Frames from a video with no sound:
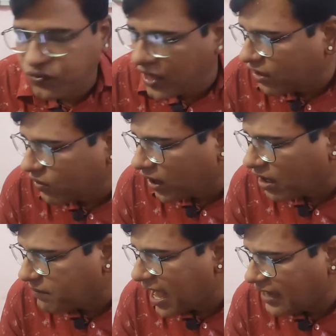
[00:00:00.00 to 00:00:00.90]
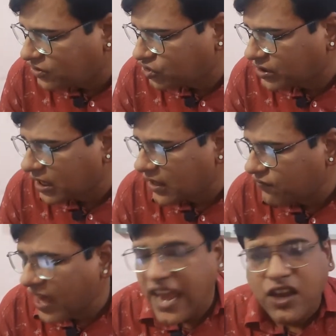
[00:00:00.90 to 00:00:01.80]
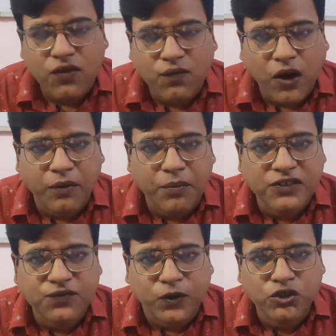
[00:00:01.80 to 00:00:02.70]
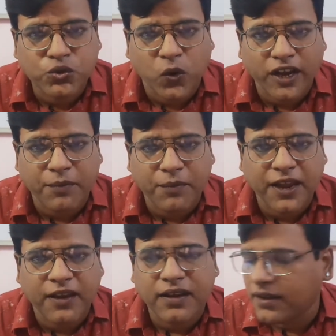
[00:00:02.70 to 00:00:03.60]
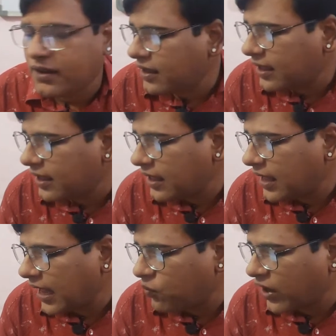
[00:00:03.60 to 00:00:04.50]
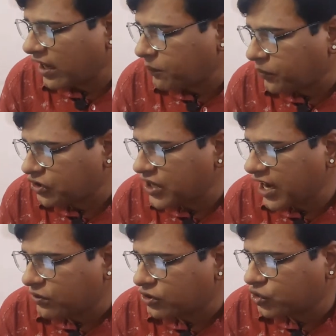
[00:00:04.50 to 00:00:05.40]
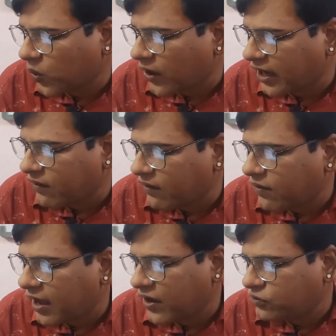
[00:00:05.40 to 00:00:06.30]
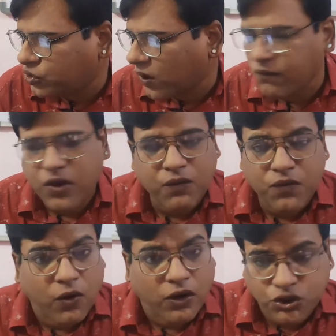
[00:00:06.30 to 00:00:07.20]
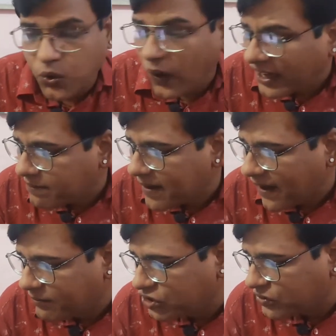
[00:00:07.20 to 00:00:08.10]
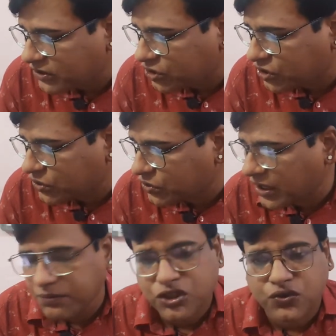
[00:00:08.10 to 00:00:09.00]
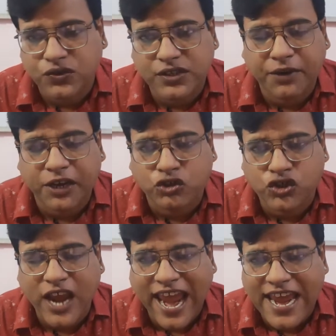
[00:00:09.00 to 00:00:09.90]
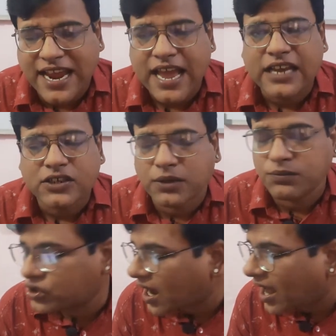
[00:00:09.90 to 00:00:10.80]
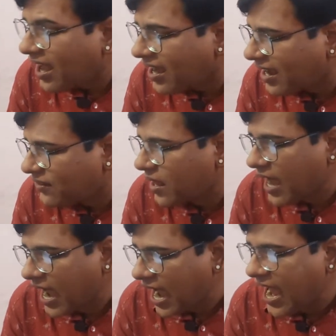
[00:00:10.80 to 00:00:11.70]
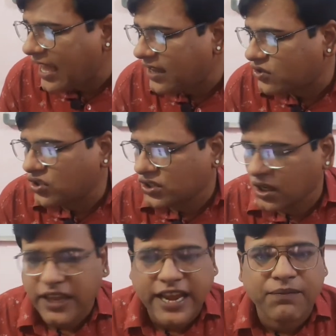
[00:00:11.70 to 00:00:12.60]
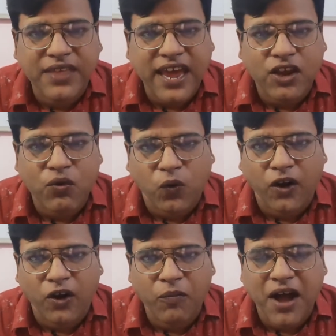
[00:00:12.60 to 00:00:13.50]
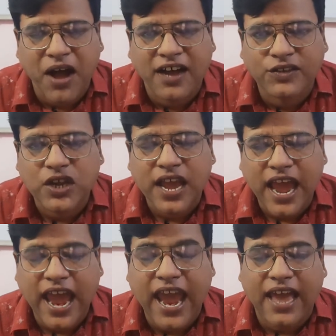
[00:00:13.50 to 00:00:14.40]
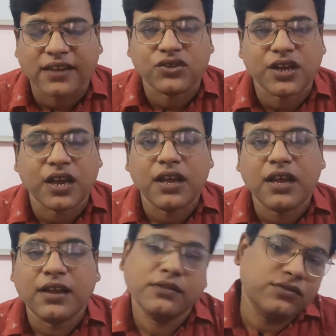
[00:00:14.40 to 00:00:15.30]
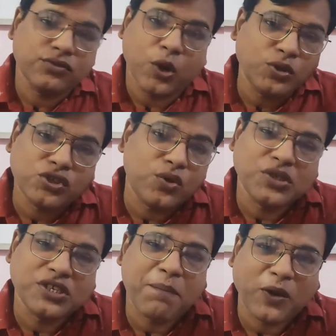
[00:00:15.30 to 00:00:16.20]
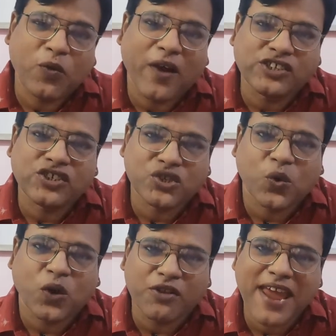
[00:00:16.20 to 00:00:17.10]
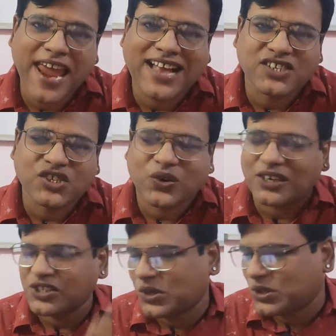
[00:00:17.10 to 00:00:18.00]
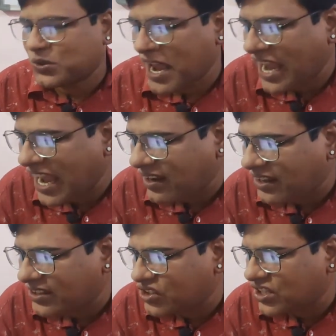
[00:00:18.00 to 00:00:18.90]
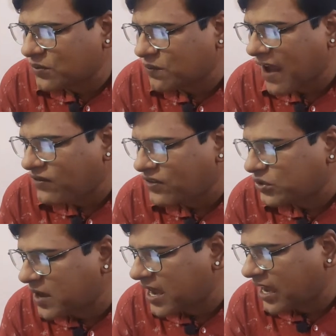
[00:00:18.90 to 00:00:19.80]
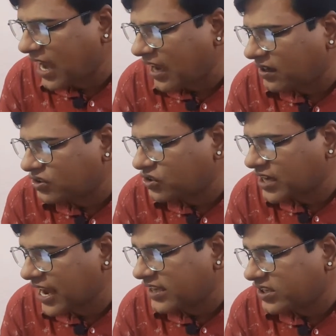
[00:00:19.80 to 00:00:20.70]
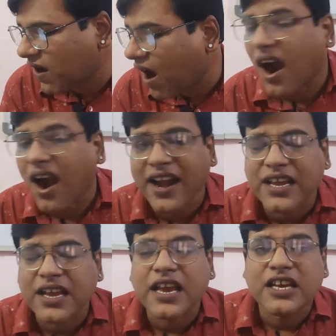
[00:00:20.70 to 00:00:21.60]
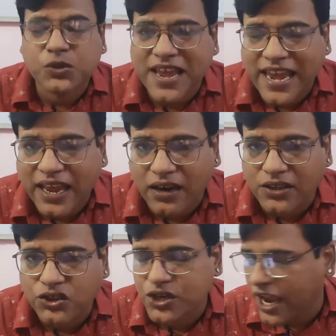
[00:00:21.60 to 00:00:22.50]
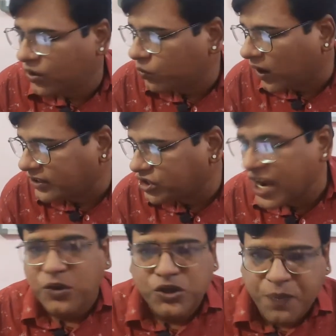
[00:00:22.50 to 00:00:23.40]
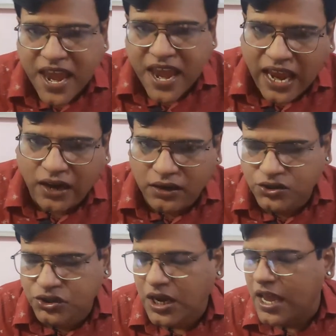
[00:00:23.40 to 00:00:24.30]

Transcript: Thank you very much. Thank you very much for joining me. I really appreciate our joining. We are joined by Mr. Maksud and Mr. Samir Sheikh, Shamshad, and Salim. Thank you very much. And those two simple questions already be answered. Do you speak English? Does your brother speak English? Yes, I speak English. No, I don't speak English.